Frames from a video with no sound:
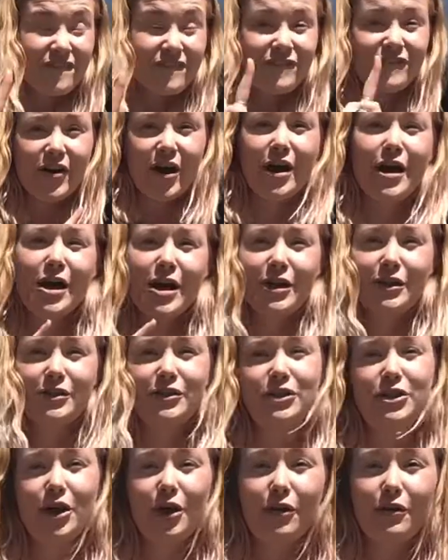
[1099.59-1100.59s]

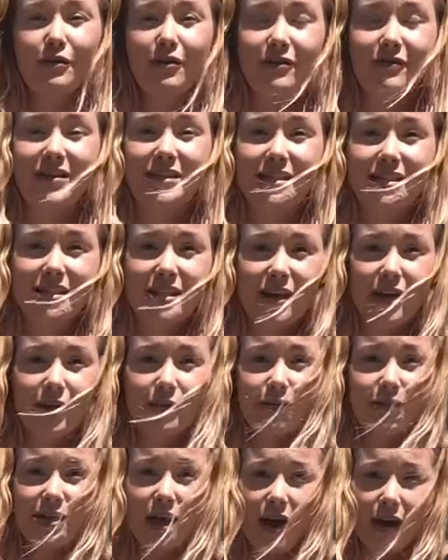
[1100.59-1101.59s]
first yoga video
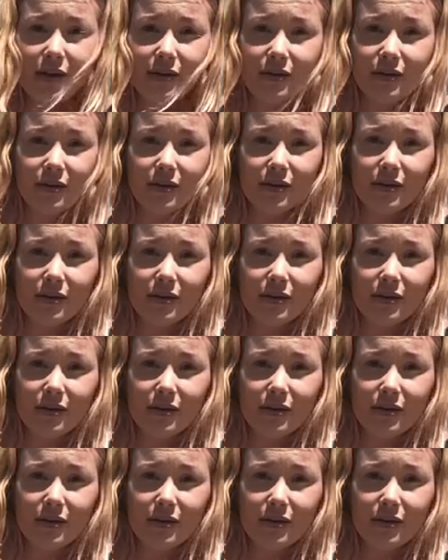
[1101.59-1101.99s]
done.